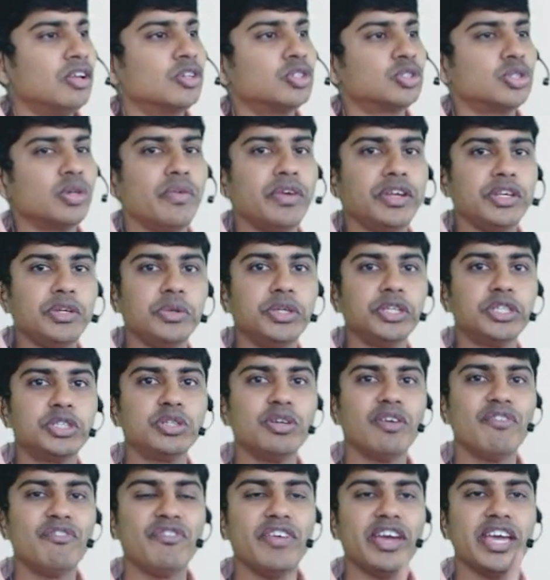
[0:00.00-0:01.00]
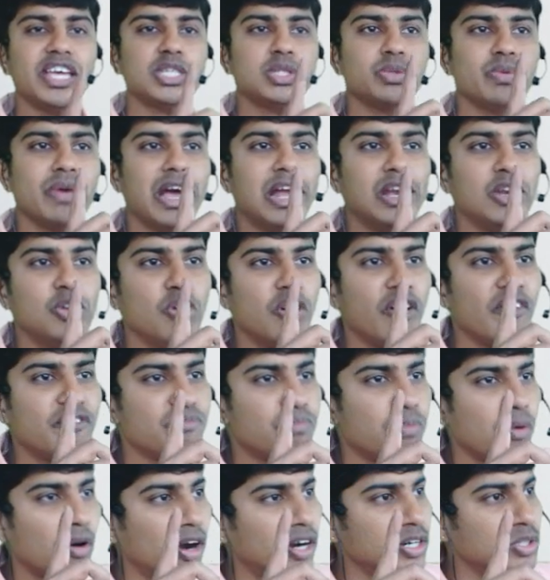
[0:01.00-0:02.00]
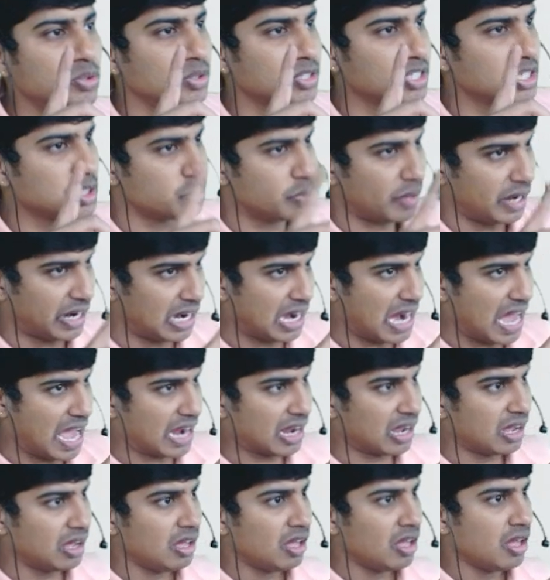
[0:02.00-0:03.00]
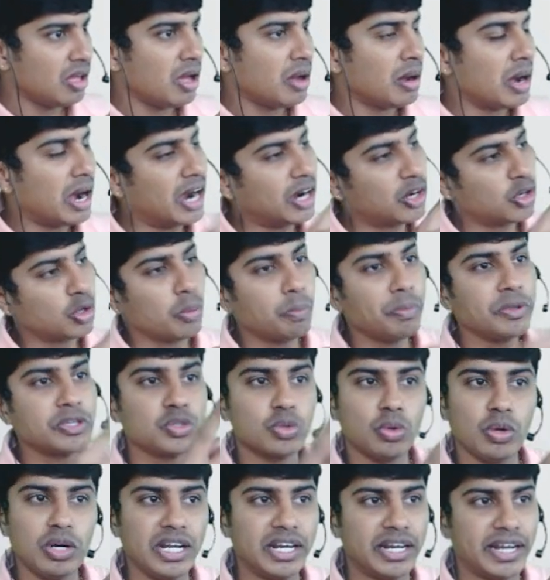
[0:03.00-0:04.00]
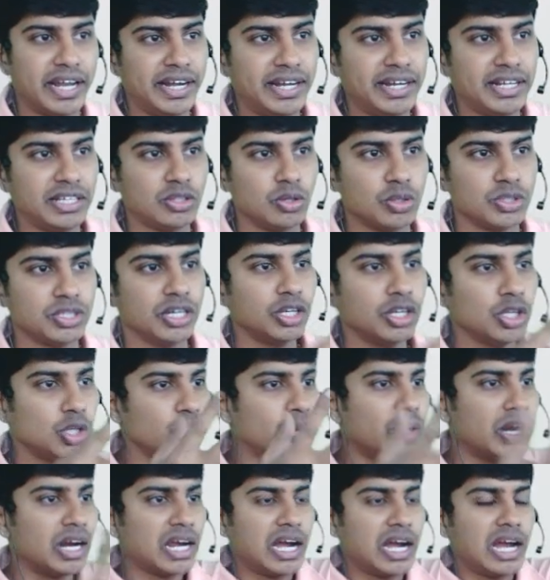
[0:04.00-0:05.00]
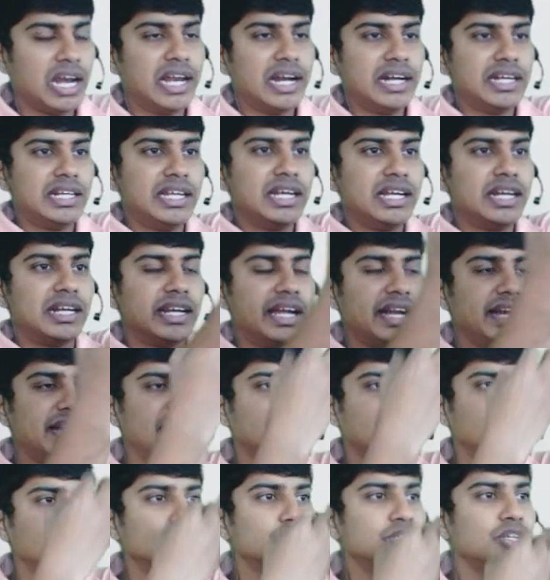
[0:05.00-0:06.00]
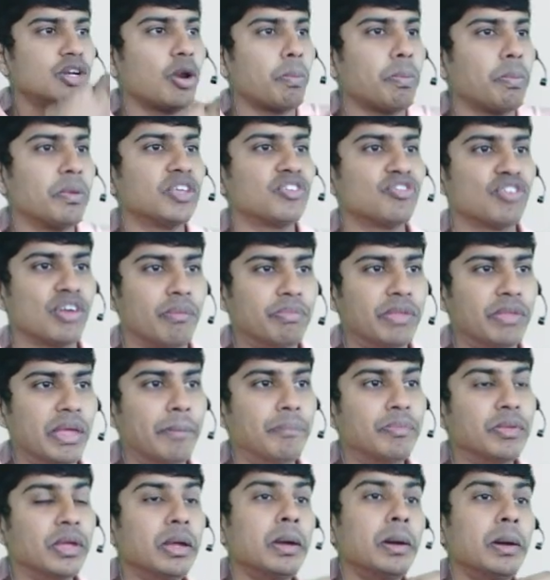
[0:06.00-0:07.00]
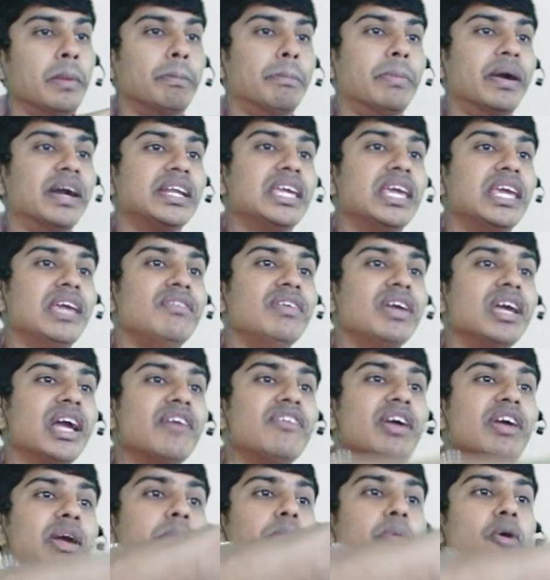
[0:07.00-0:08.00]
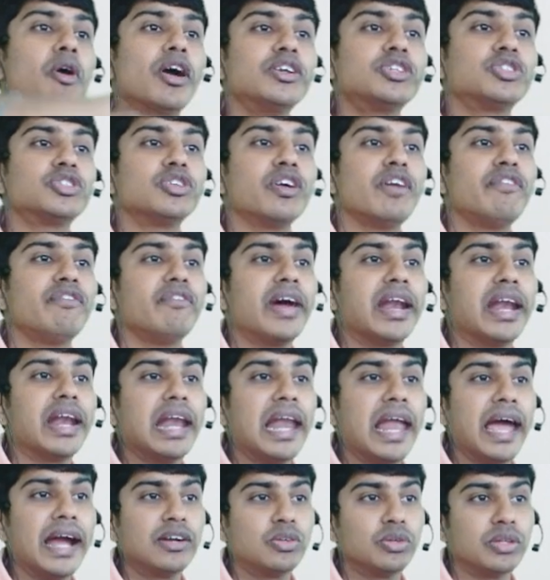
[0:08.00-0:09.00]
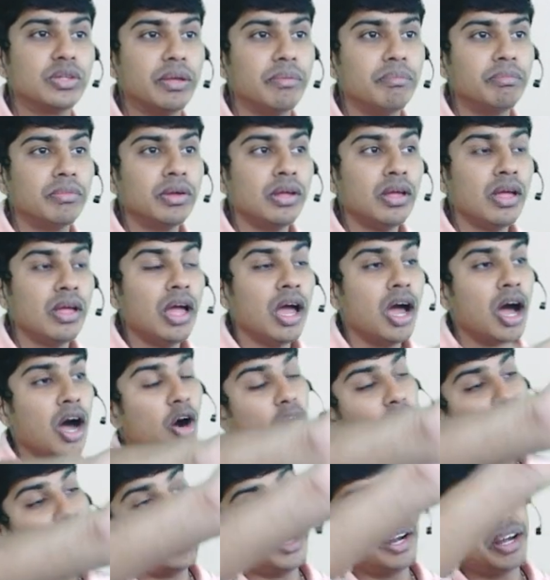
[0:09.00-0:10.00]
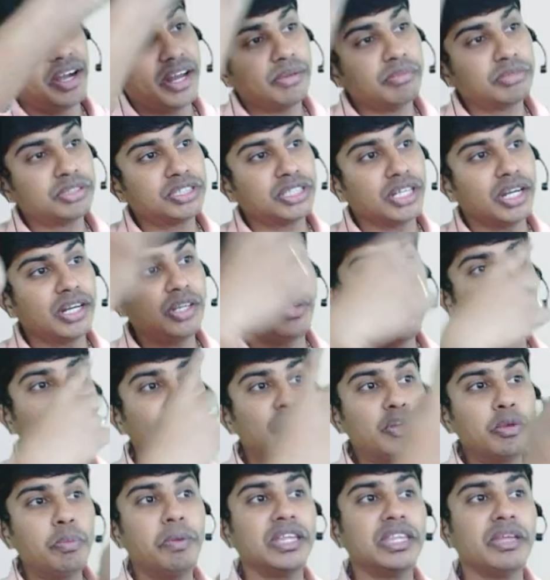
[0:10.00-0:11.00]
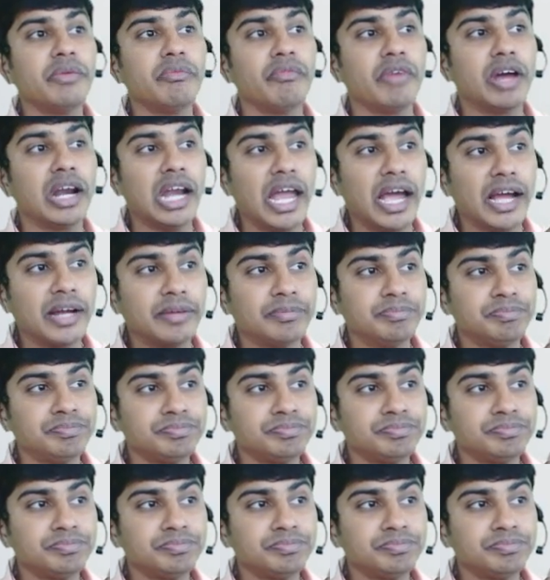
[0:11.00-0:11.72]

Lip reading: So when you issue face value of bonds which is 1 lakh at rupees only 90,000, you are collecting 90,000 rupees from them but giving away bonds of 1 lakh to them. On redemption, you have to pay them 1 lakh.